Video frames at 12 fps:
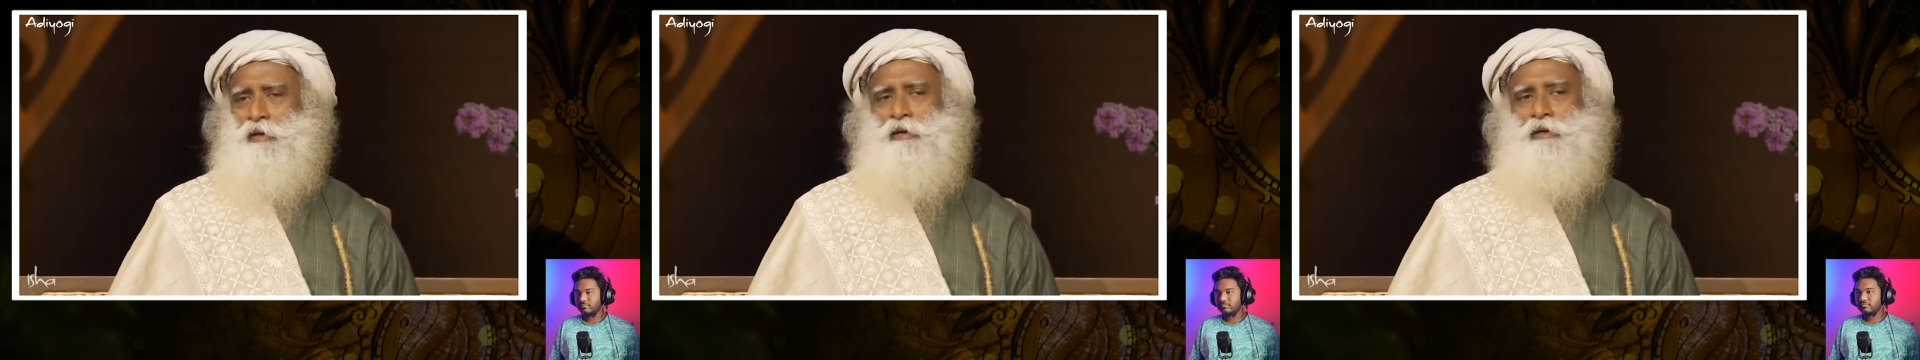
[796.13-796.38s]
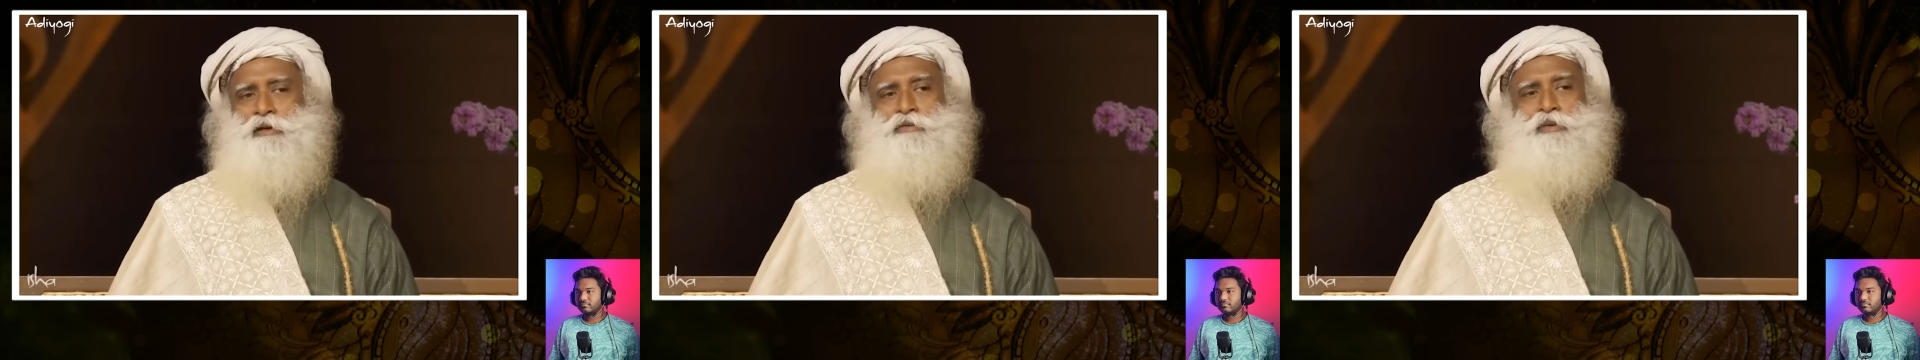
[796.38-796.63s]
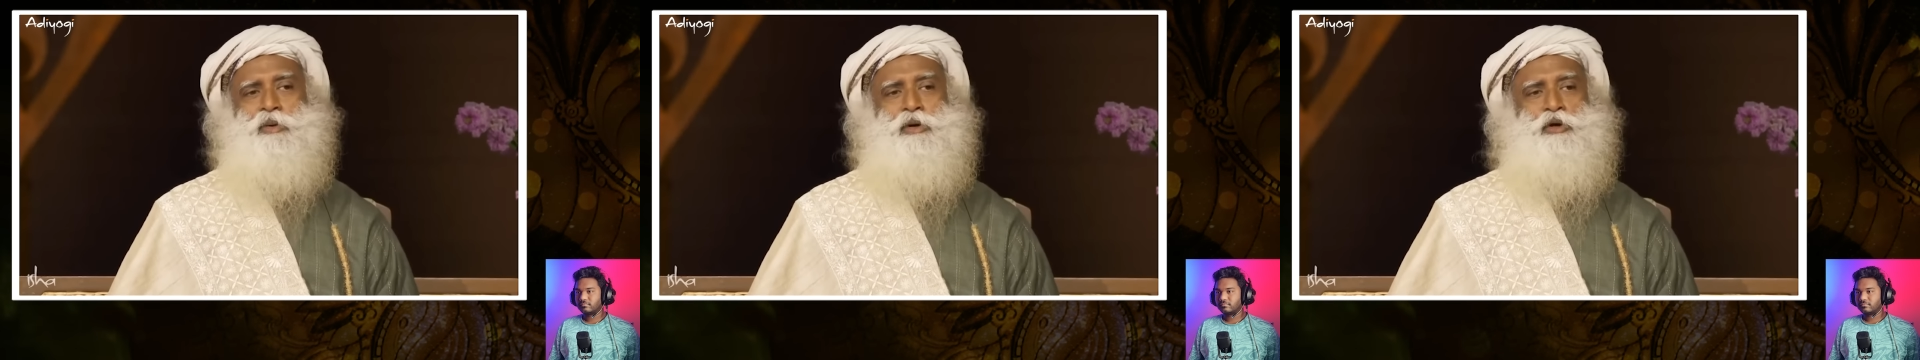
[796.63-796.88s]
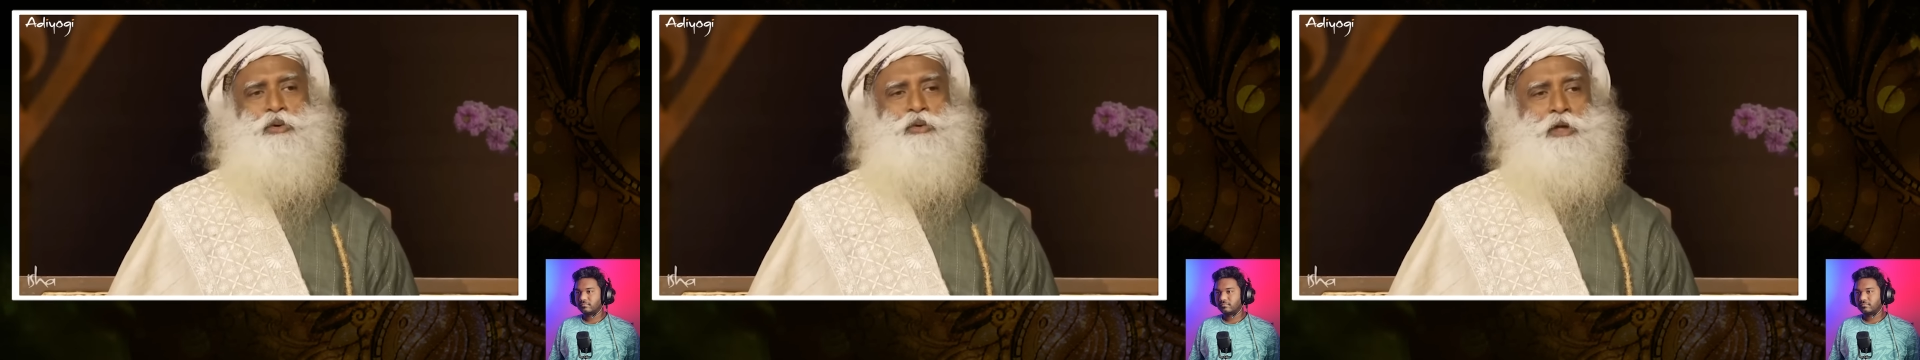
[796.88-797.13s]
If you want
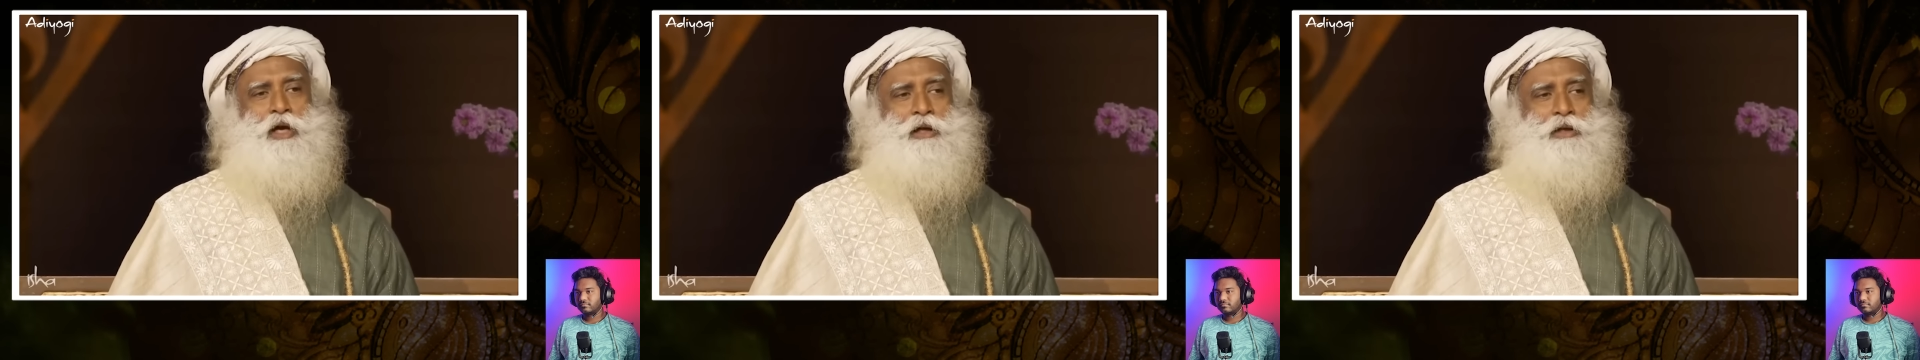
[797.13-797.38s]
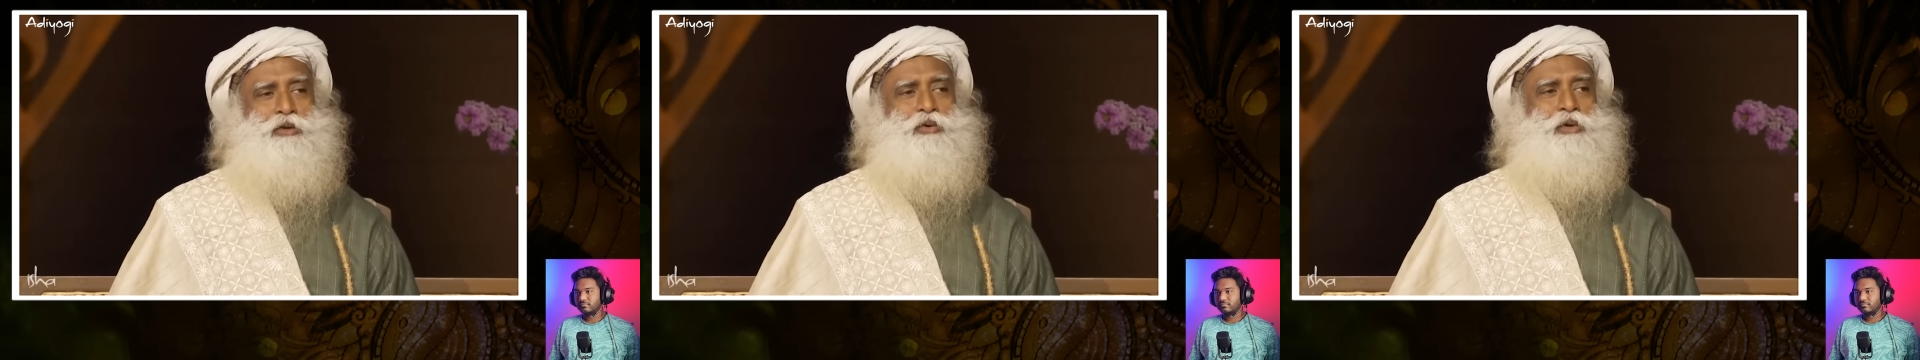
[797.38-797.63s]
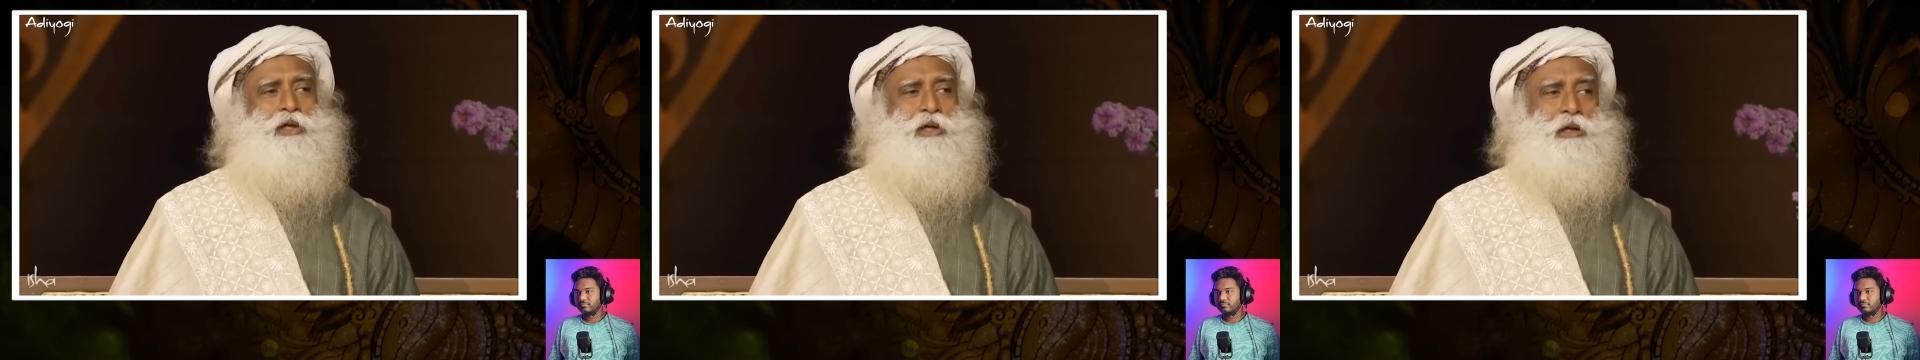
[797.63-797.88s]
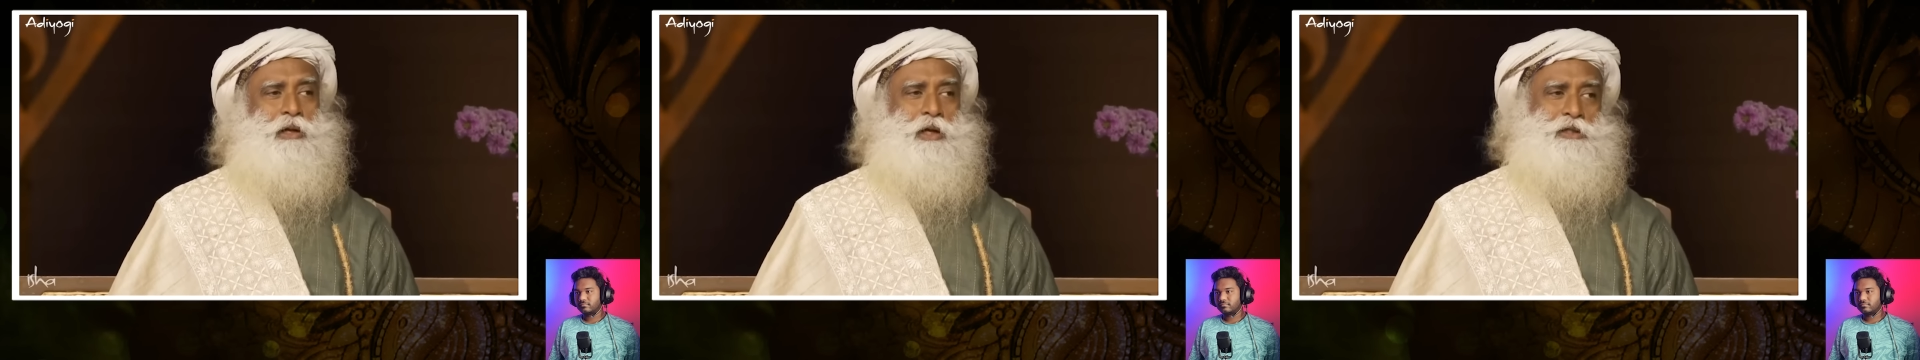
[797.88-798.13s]
to do that, you need
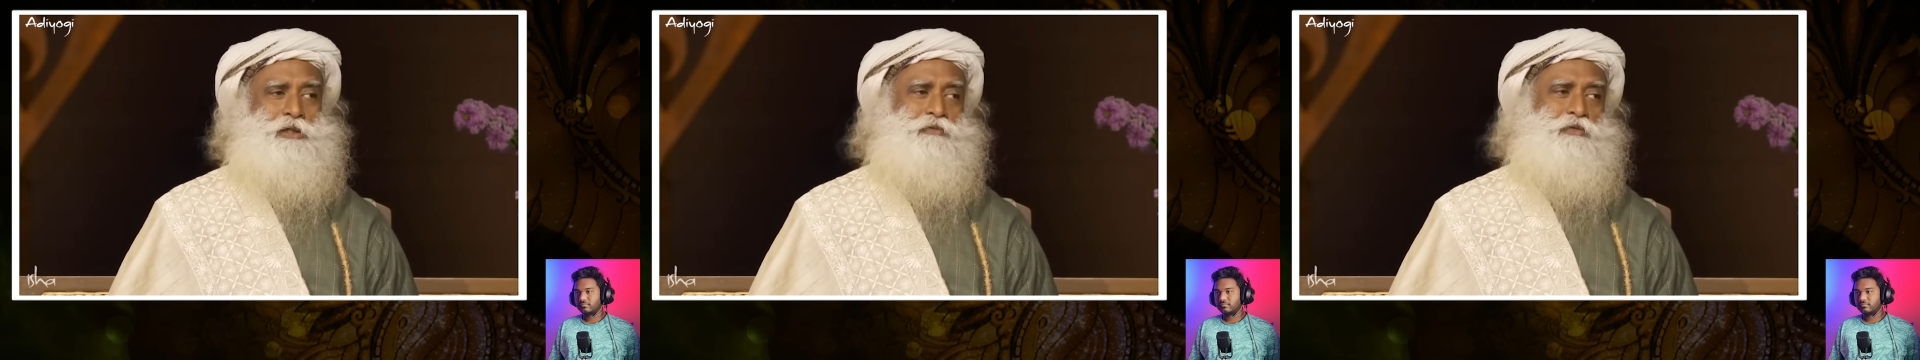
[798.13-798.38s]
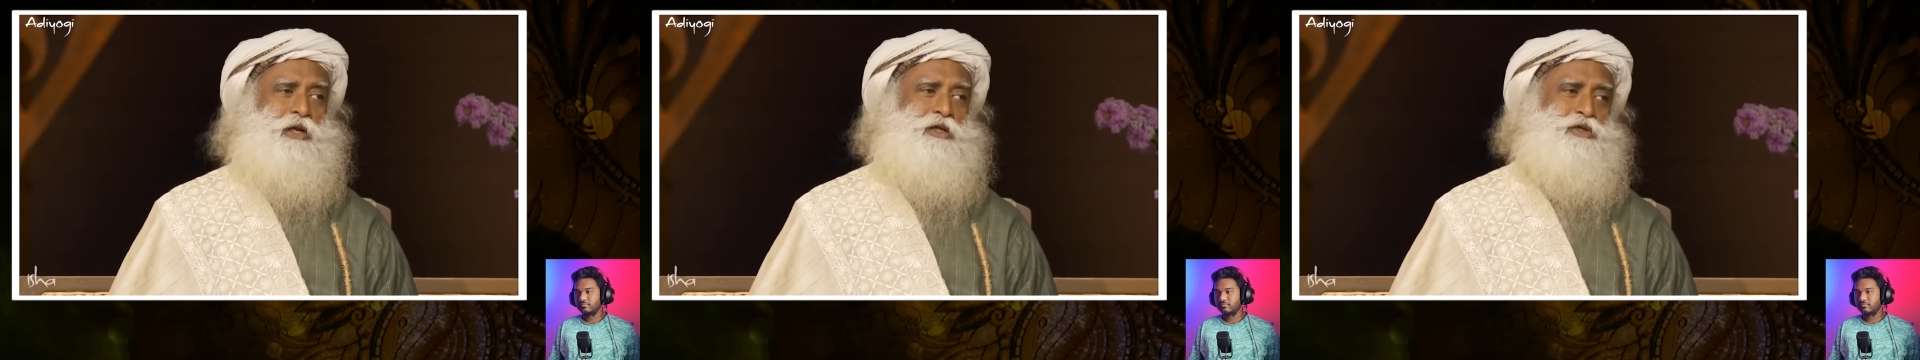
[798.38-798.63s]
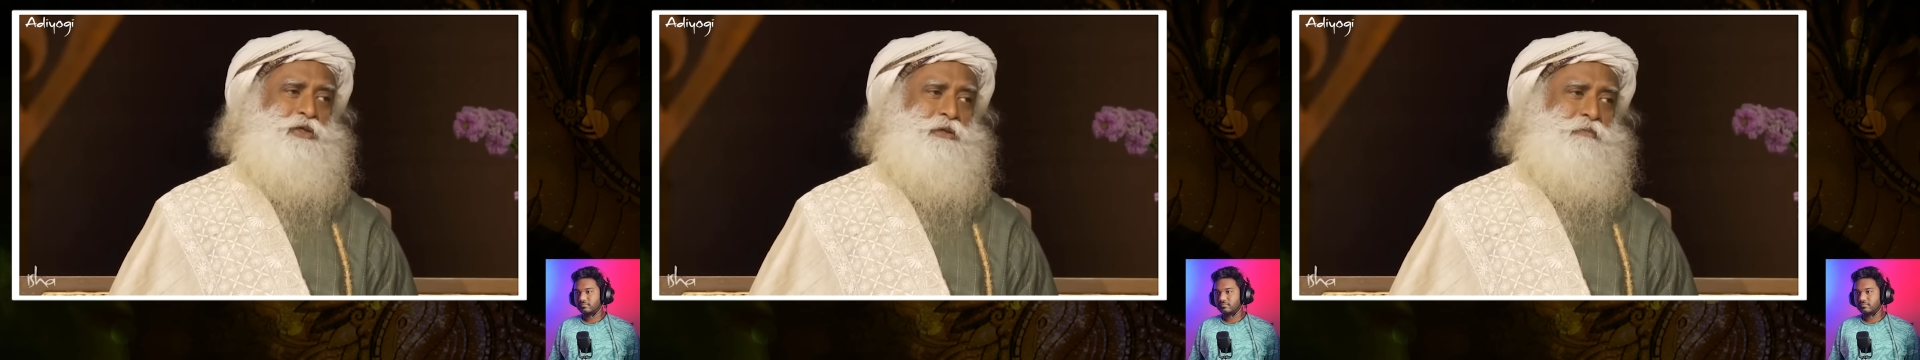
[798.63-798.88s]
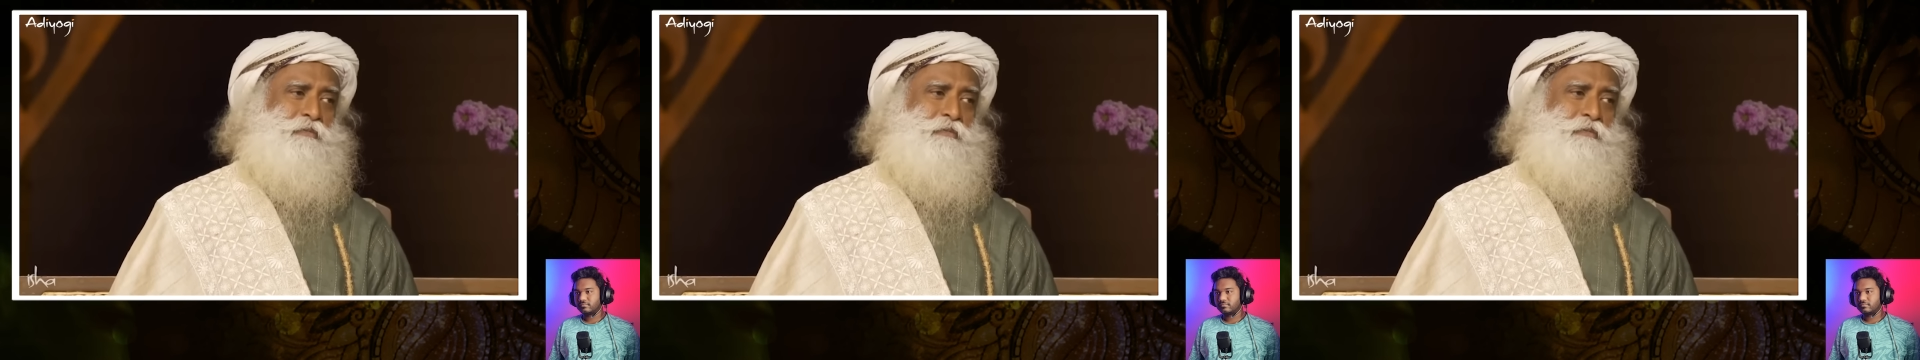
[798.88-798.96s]
lots of energy.